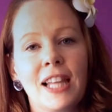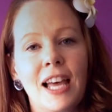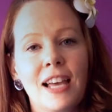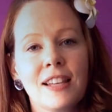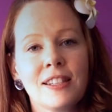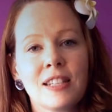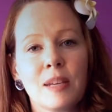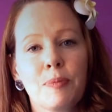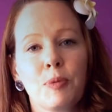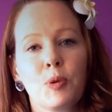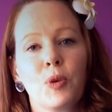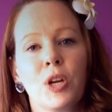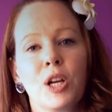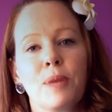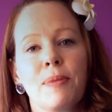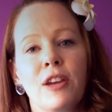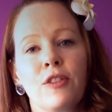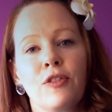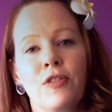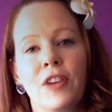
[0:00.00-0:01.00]
last tip, and one
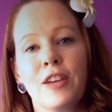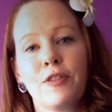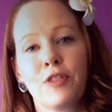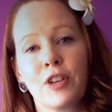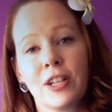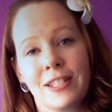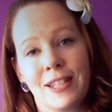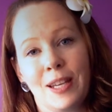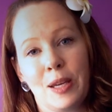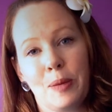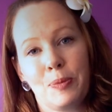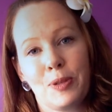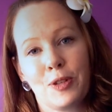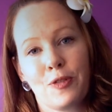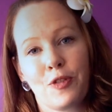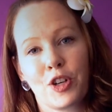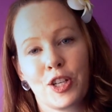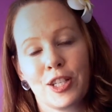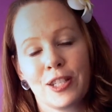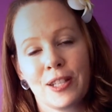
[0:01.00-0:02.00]
of my favorite
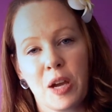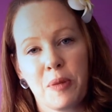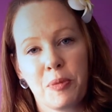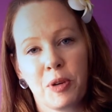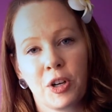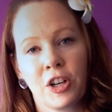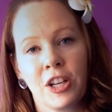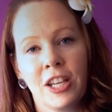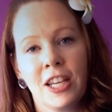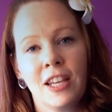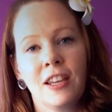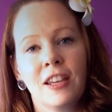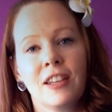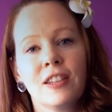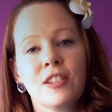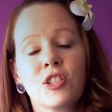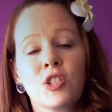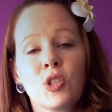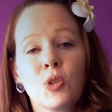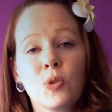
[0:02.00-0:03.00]
tips for summer,
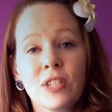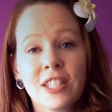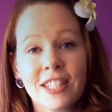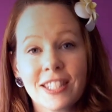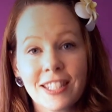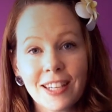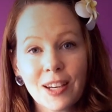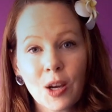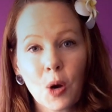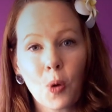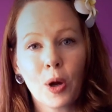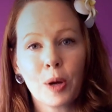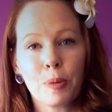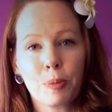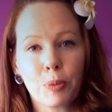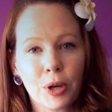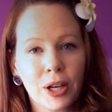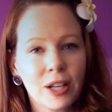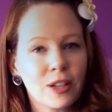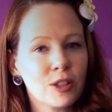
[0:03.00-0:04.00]
is to seek
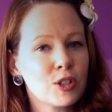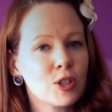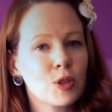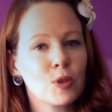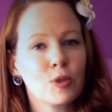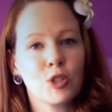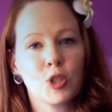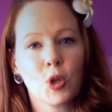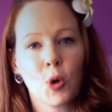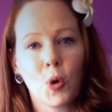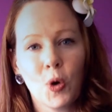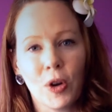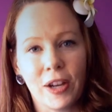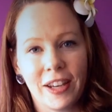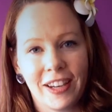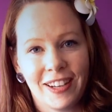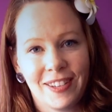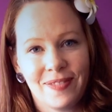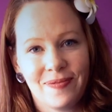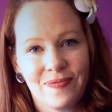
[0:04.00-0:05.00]
what brings you
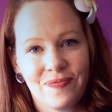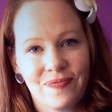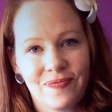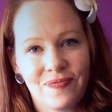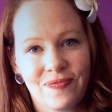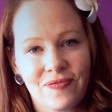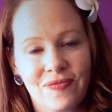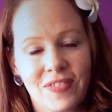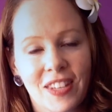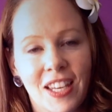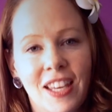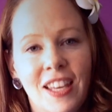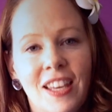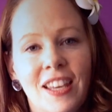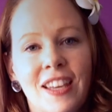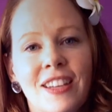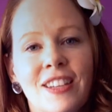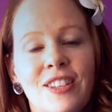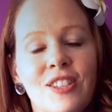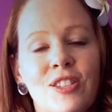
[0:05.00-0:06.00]
joy.
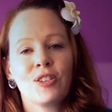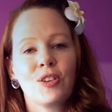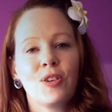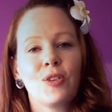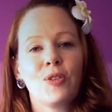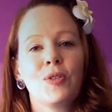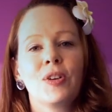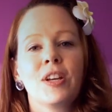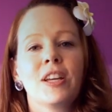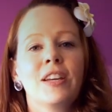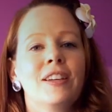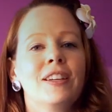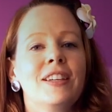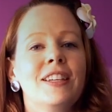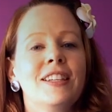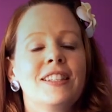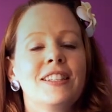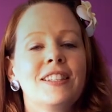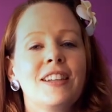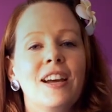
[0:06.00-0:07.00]
So
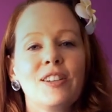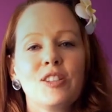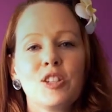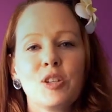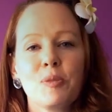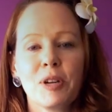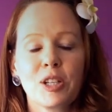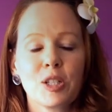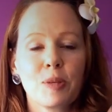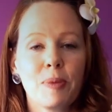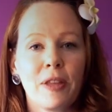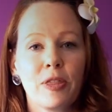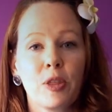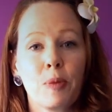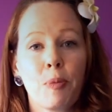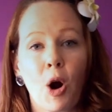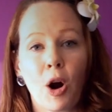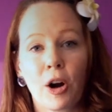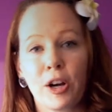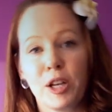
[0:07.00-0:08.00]
it's not so much about
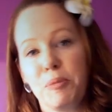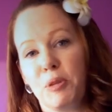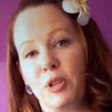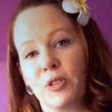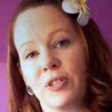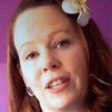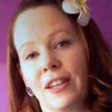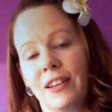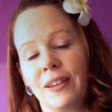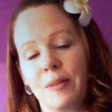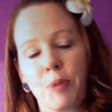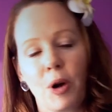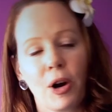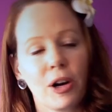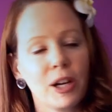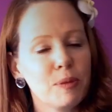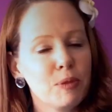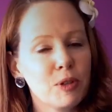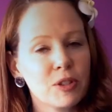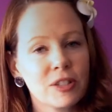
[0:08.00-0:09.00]
the party music, and
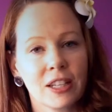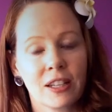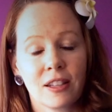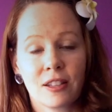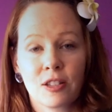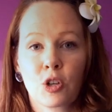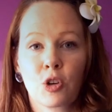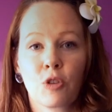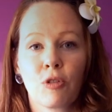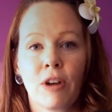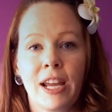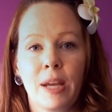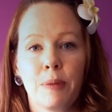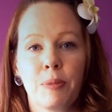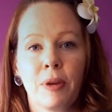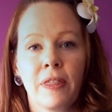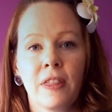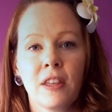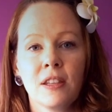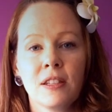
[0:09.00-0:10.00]
party music is
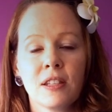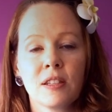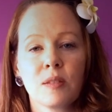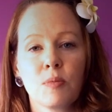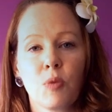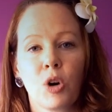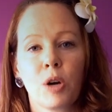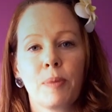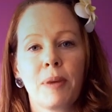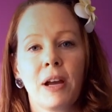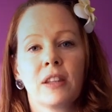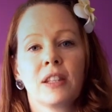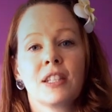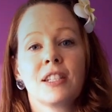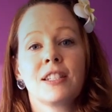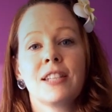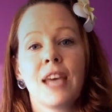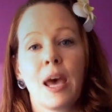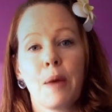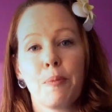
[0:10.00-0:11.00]
great, but this is more about
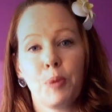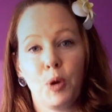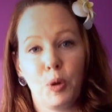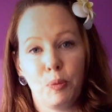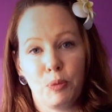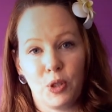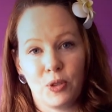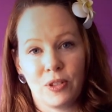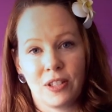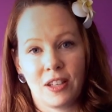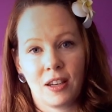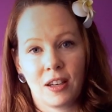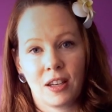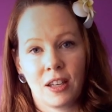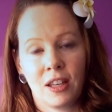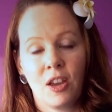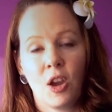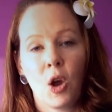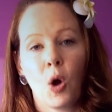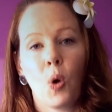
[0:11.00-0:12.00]
the temple
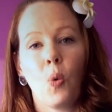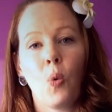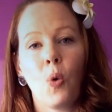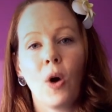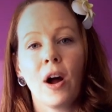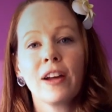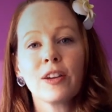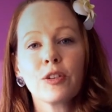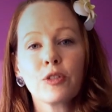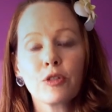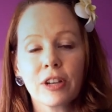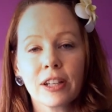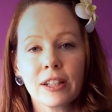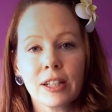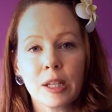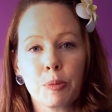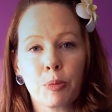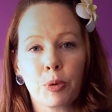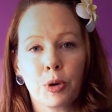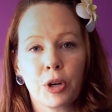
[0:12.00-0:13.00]
music. What
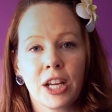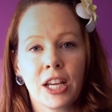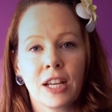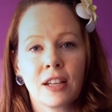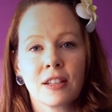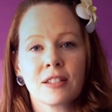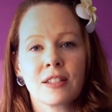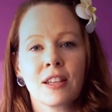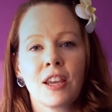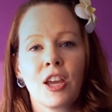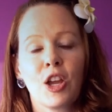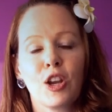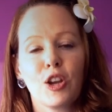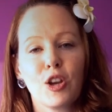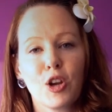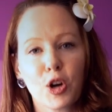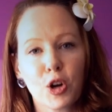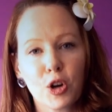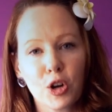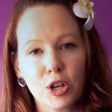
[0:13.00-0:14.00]
really brings
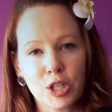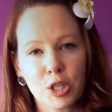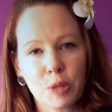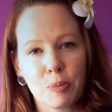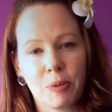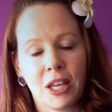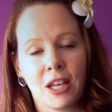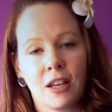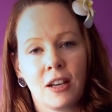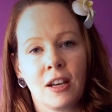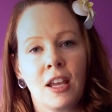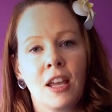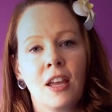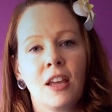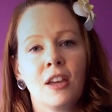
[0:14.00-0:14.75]
nourishment